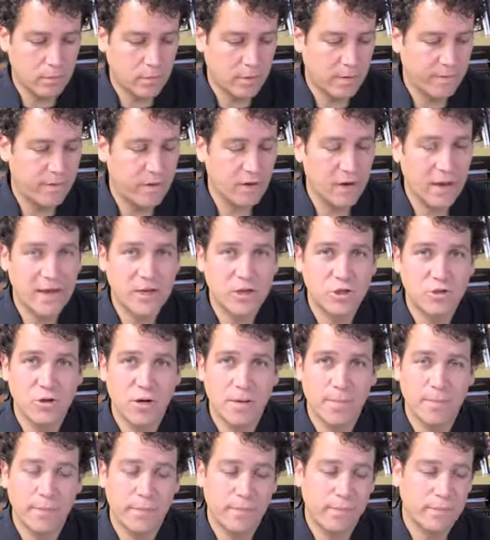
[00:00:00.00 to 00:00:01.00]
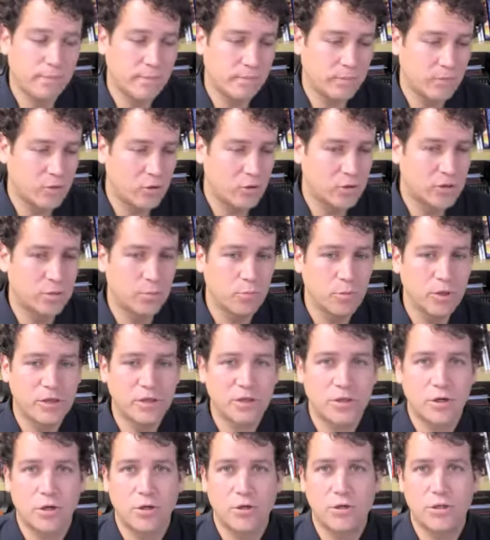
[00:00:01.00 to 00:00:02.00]
if you like shrimp, do some
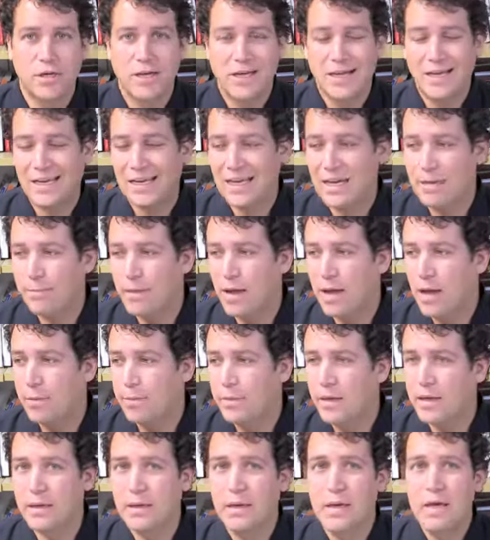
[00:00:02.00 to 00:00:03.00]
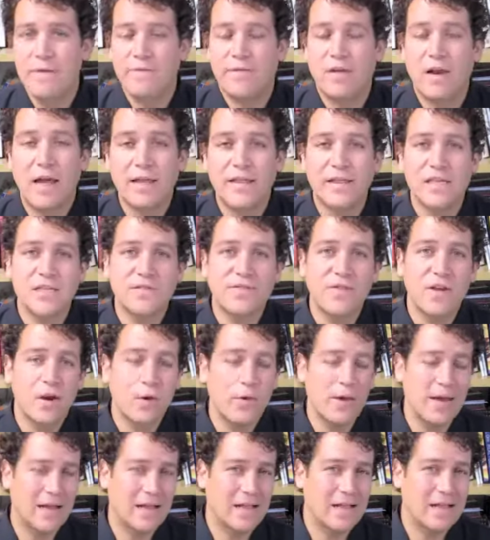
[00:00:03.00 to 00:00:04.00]
research, email me. If you like this
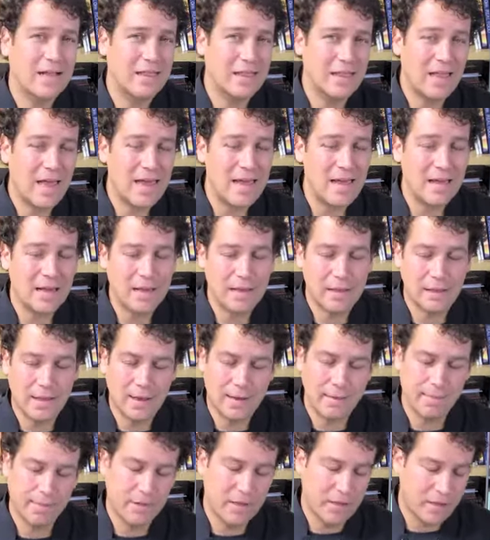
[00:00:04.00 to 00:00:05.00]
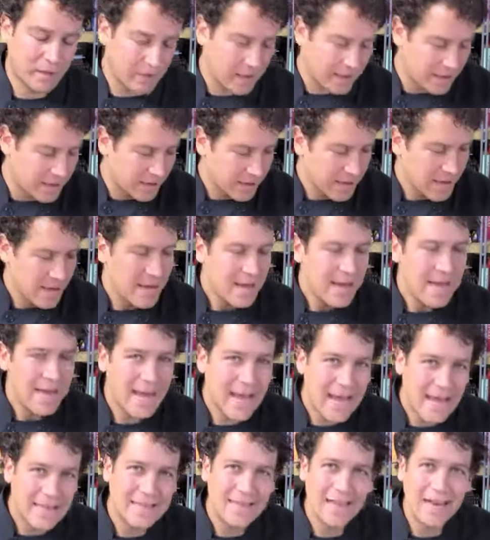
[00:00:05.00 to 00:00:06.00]
video, hit click, click,
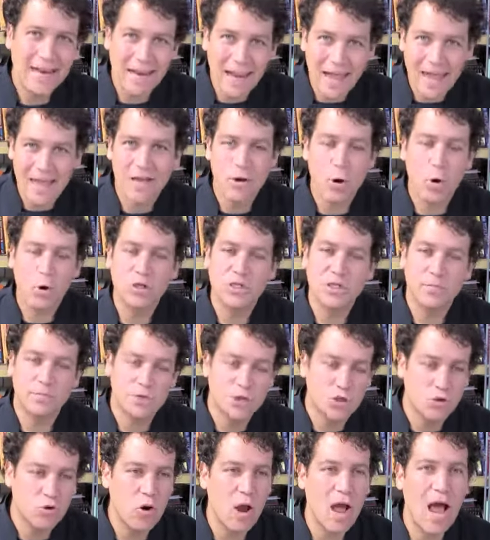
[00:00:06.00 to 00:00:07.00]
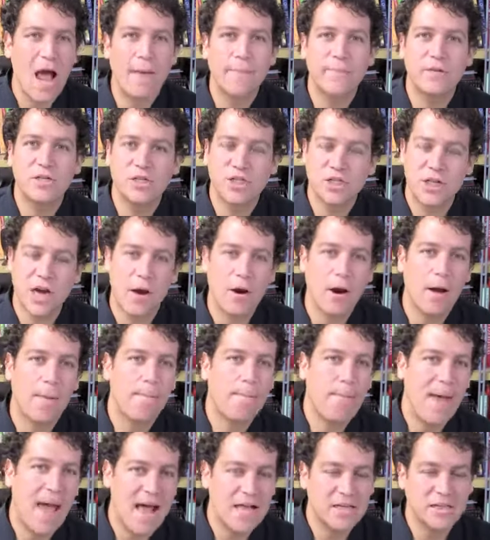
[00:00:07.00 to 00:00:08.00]
hit like or subscribe, share it,
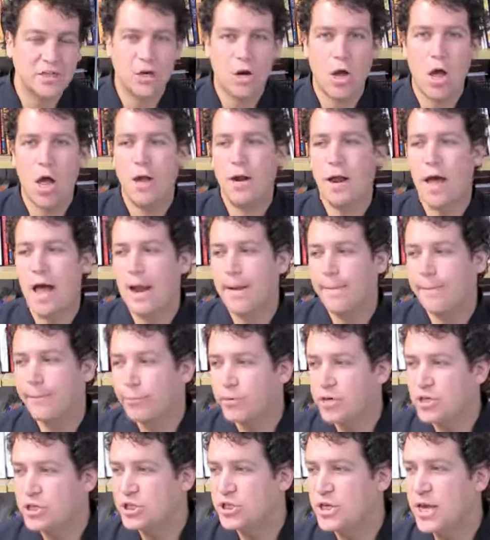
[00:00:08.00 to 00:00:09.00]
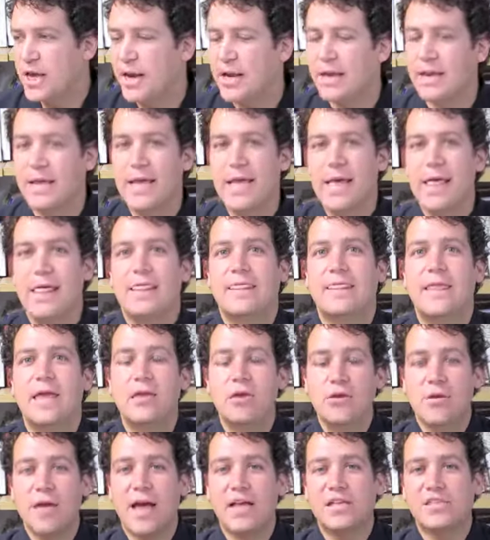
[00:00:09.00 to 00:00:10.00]
pass it on. I appreciate it.
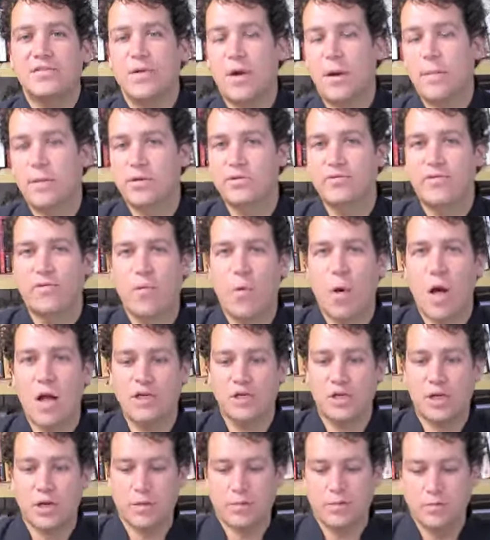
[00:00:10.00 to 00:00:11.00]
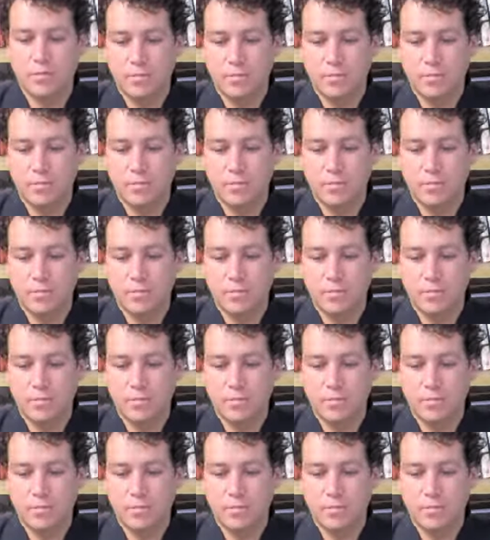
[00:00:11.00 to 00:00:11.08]
Thank you guys very much for watching.